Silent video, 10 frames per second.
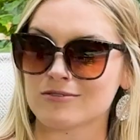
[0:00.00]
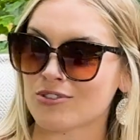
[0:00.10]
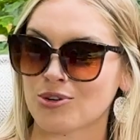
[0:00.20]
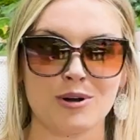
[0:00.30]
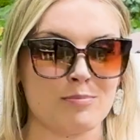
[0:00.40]

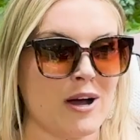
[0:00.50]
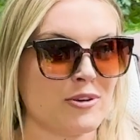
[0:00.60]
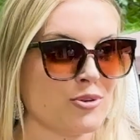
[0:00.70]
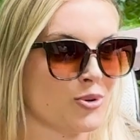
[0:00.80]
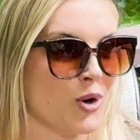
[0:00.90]
Showed up on
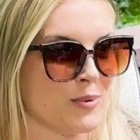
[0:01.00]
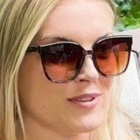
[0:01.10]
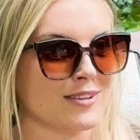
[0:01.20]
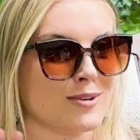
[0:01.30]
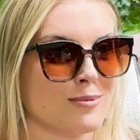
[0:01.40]
your door with a
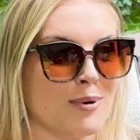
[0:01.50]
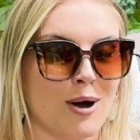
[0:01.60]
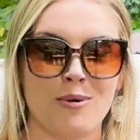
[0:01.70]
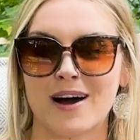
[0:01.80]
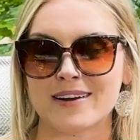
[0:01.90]
little
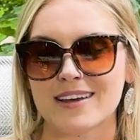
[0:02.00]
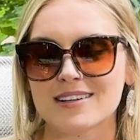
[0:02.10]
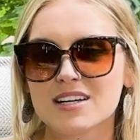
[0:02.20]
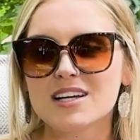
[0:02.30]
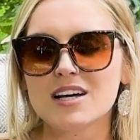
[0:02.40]
bow on
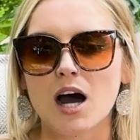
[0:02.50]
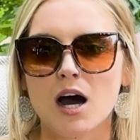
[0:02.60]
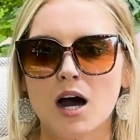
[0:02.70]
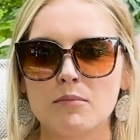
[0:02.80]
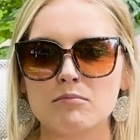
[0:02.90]

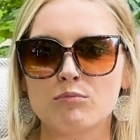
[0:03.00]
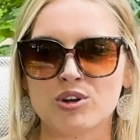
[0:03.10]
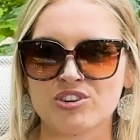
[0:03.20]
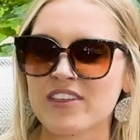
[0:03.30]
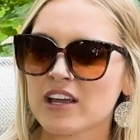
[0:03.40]
it.
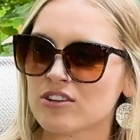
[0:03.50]
Which I need